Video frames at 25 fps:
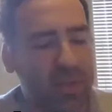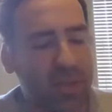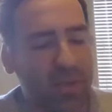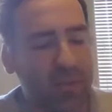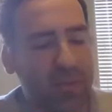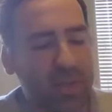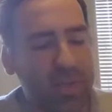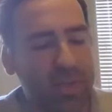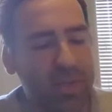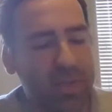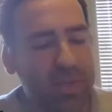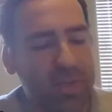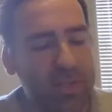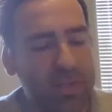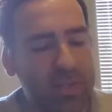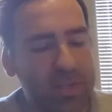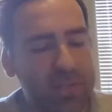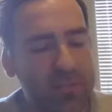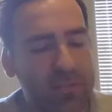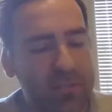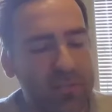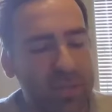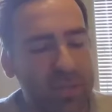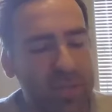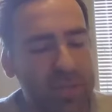you know,
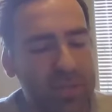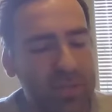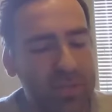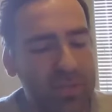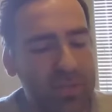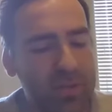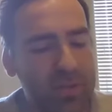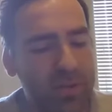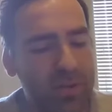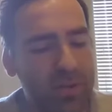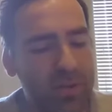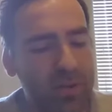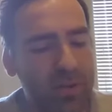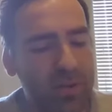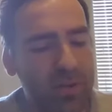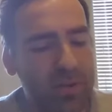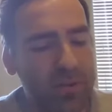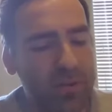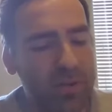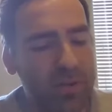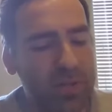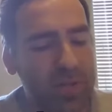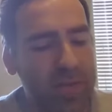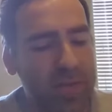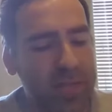these peasants are no
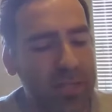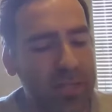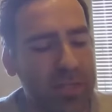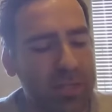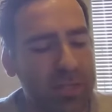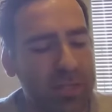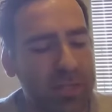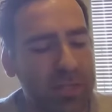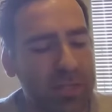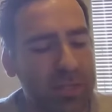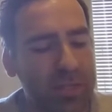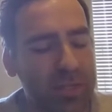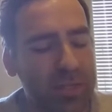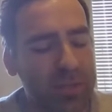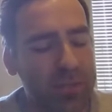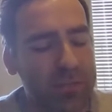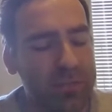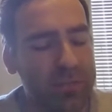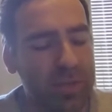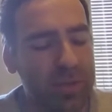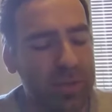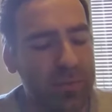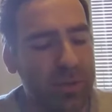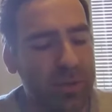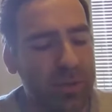longer engaged in collective
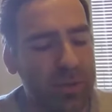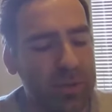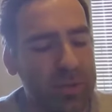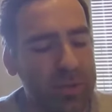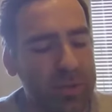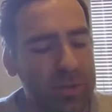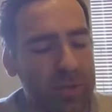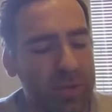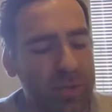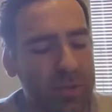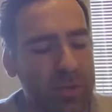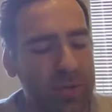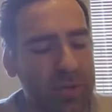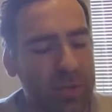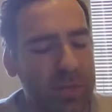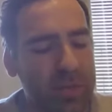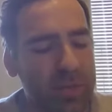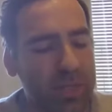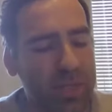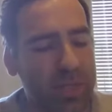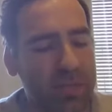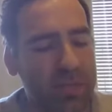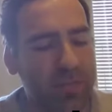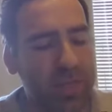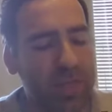farm work on this area
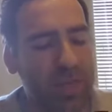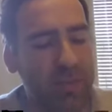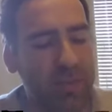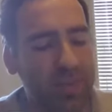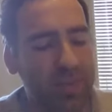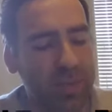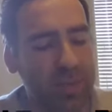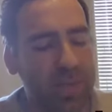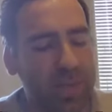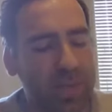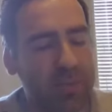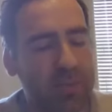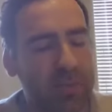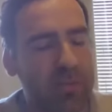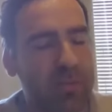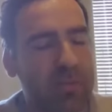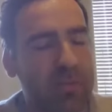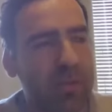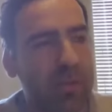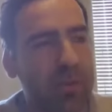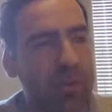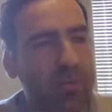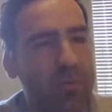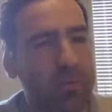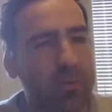and they're giving up the land to the
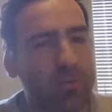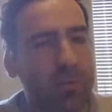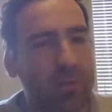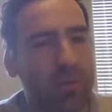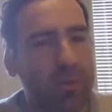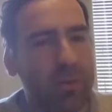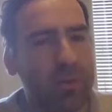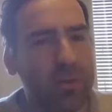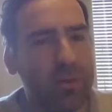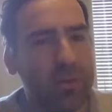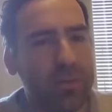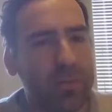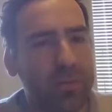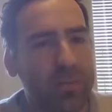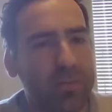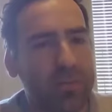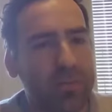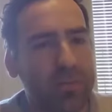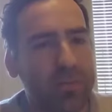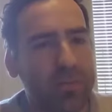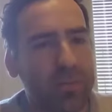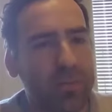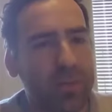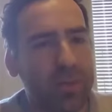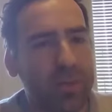local authorities.
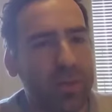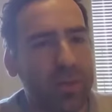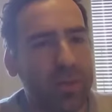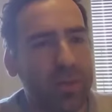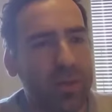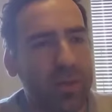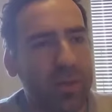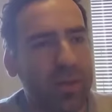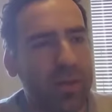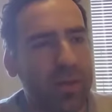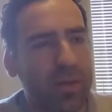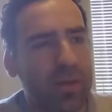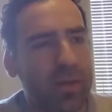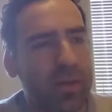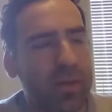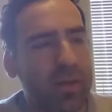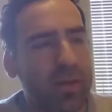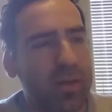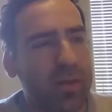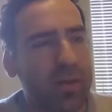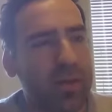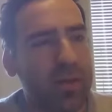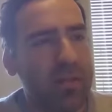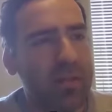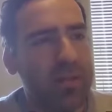
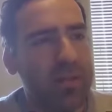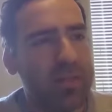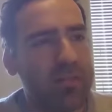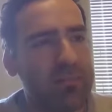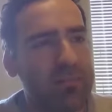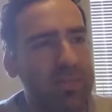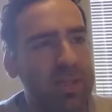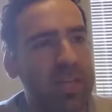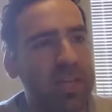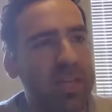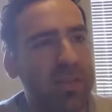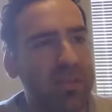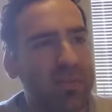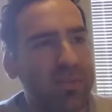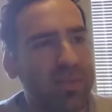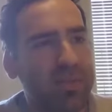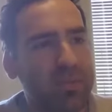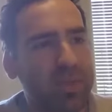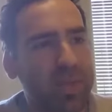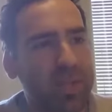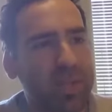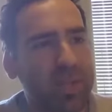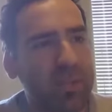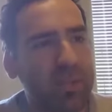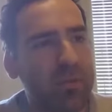And there are many of
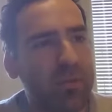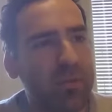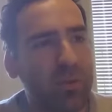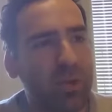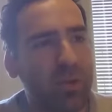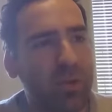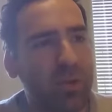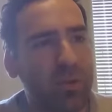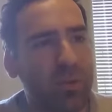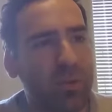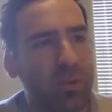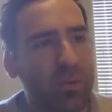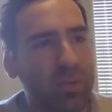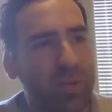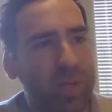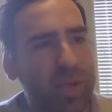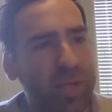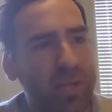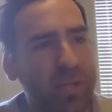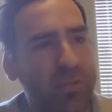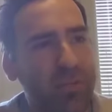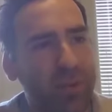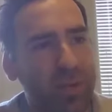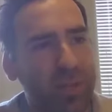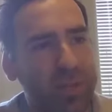them, and they look like normal
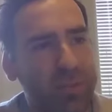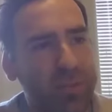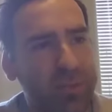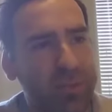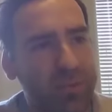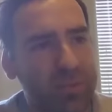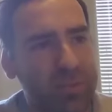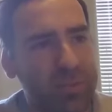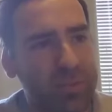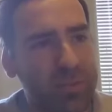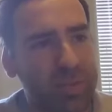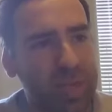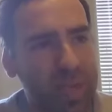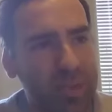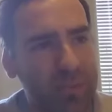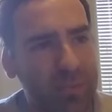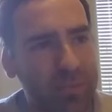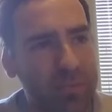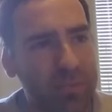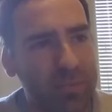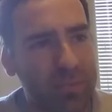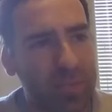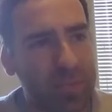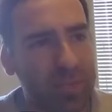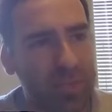land transfers. This
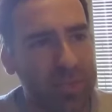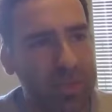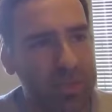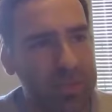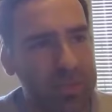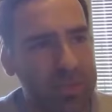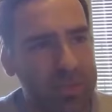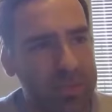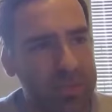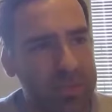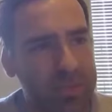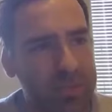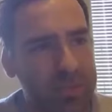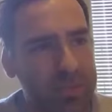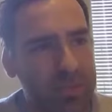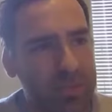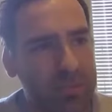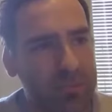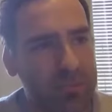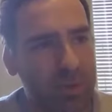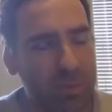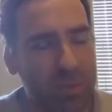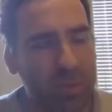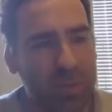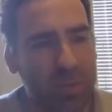happened because
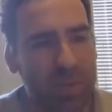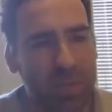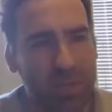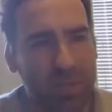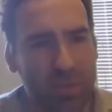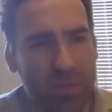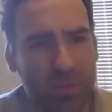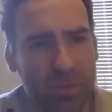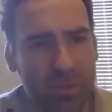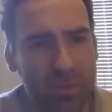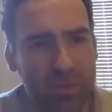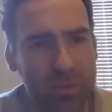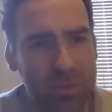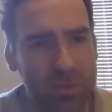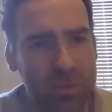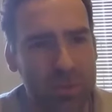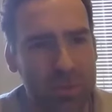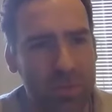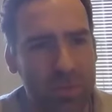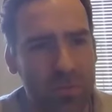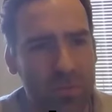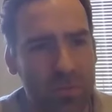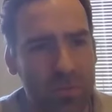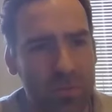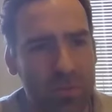the population losses
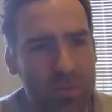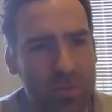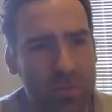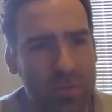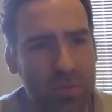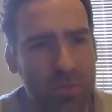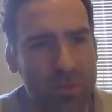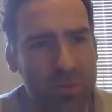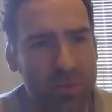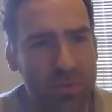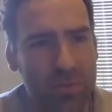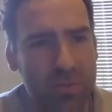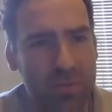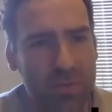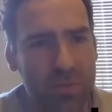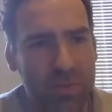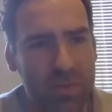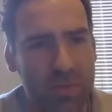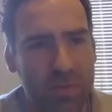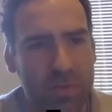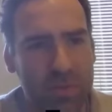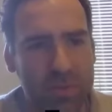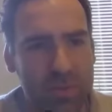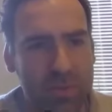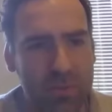in the war were so
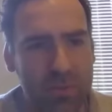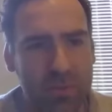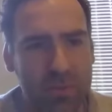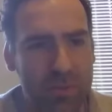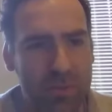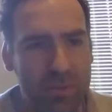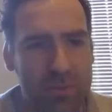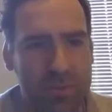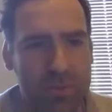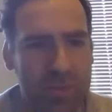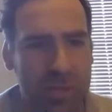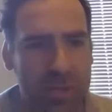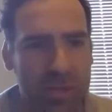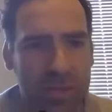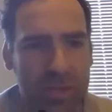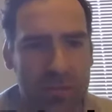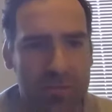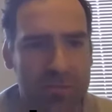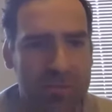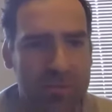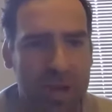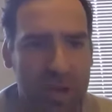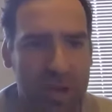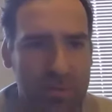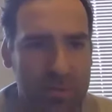severe that sometimes
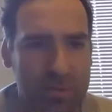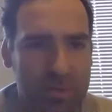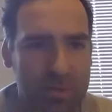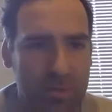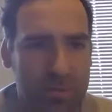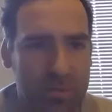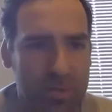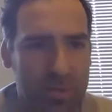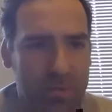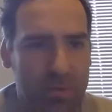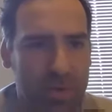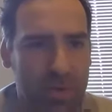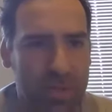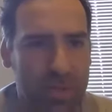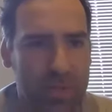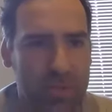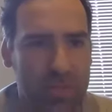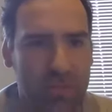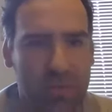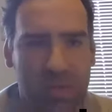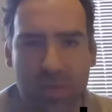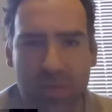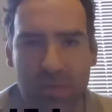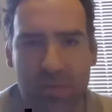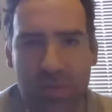farms couldn't be
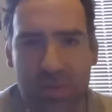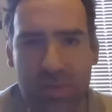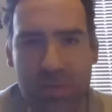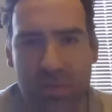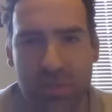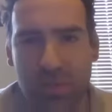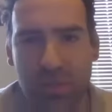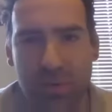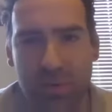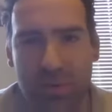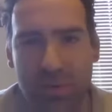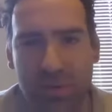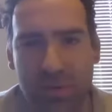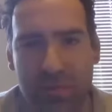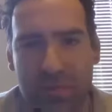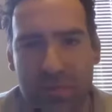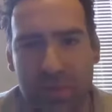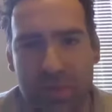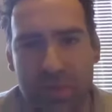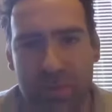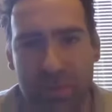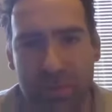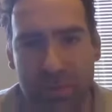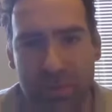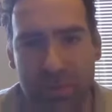reconstructed because there weren't enough
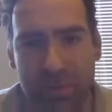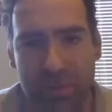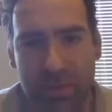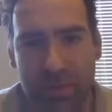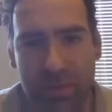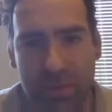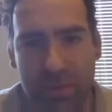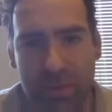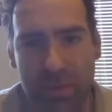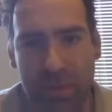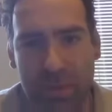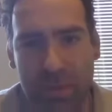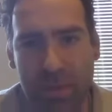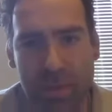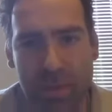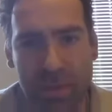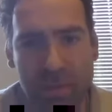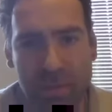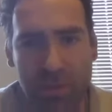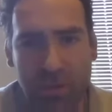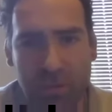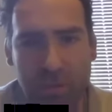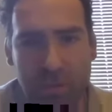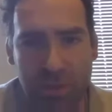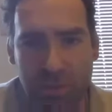people. And
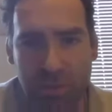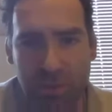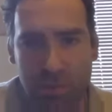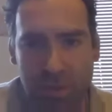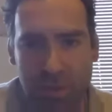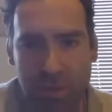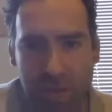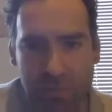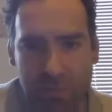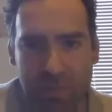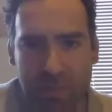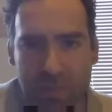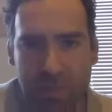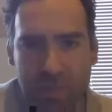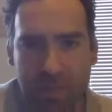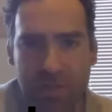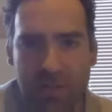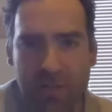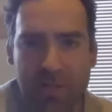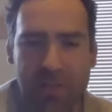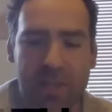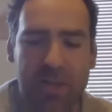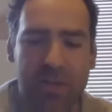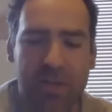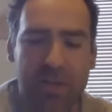so people would come
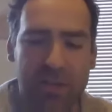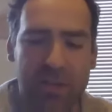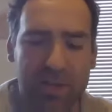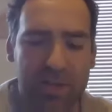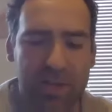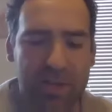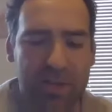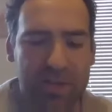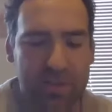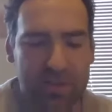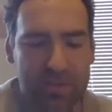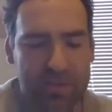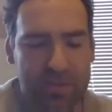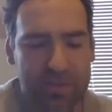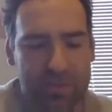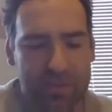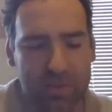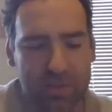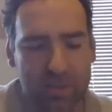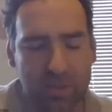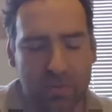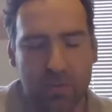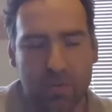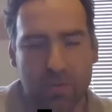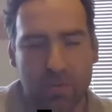together and say, okay, the
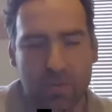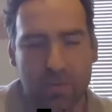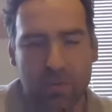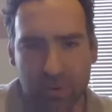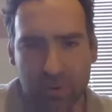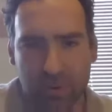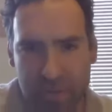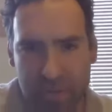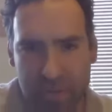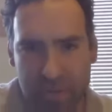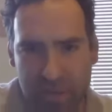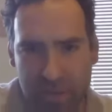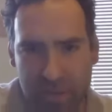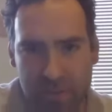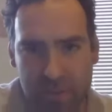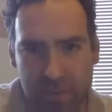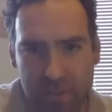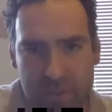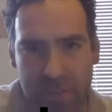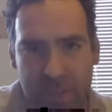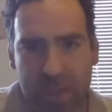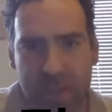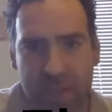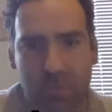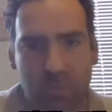local authorities can have
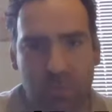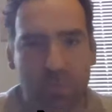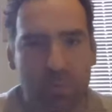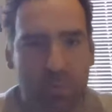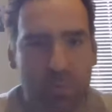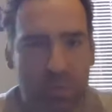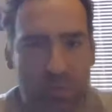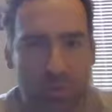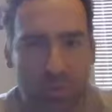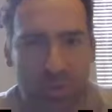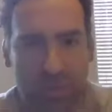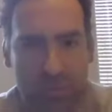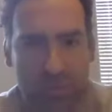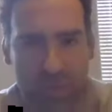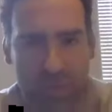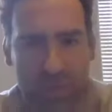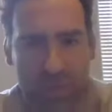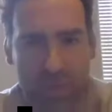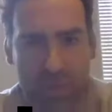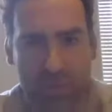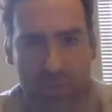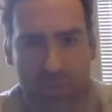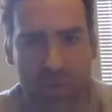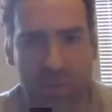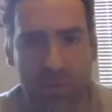this land, we'll move over
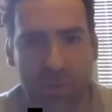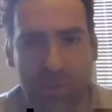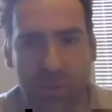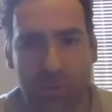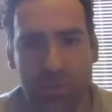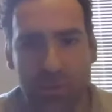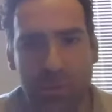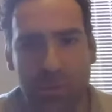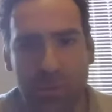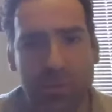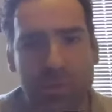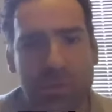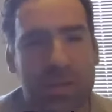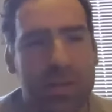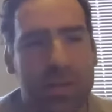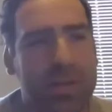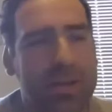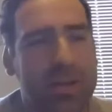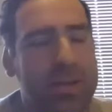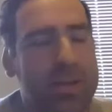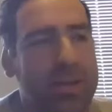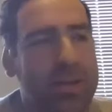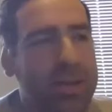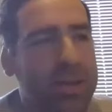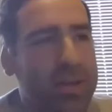here and so forth.
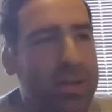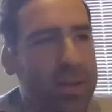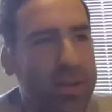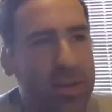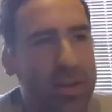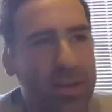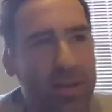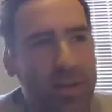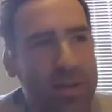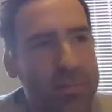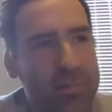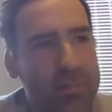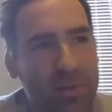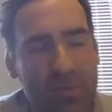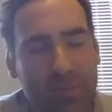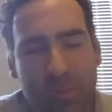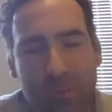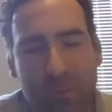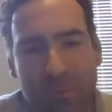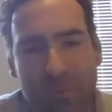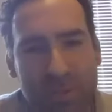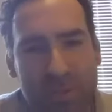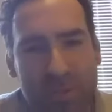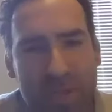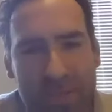But of
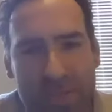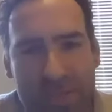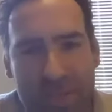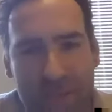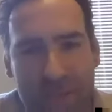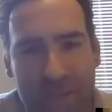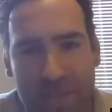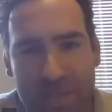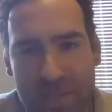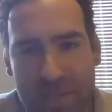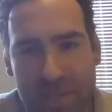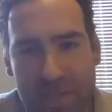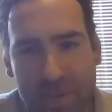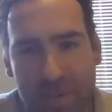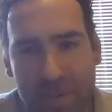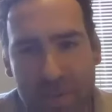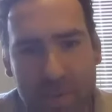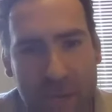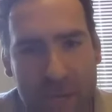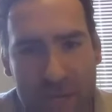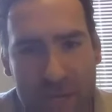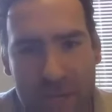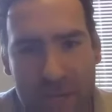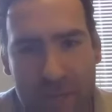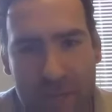course, in these cases, they were
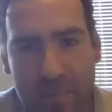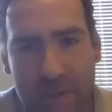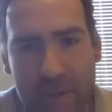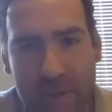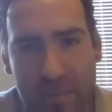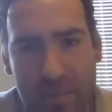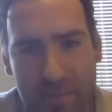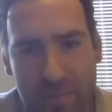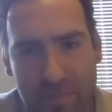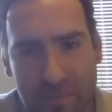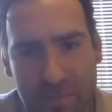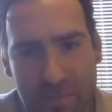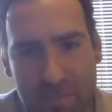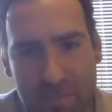making them up.